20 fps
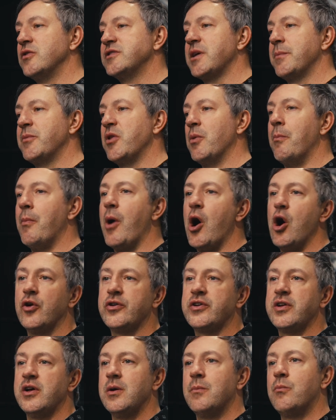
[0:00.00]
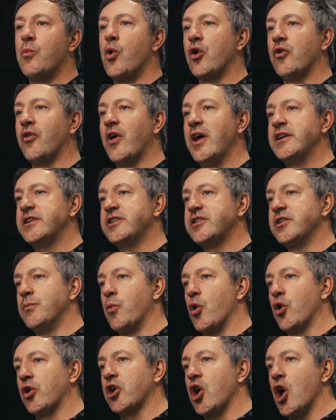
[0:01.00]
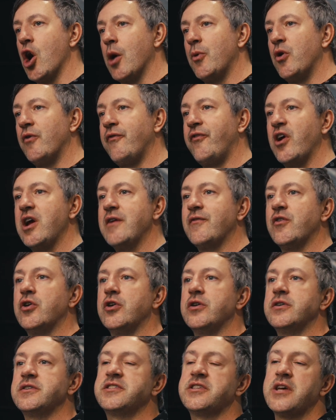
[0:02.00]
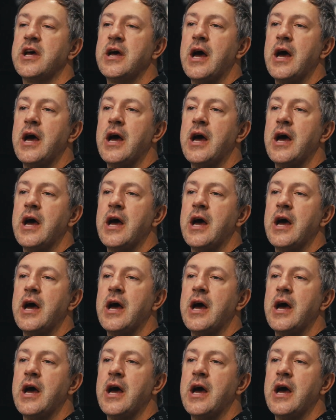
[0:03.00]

some of the malt more lent to more caramel flavors,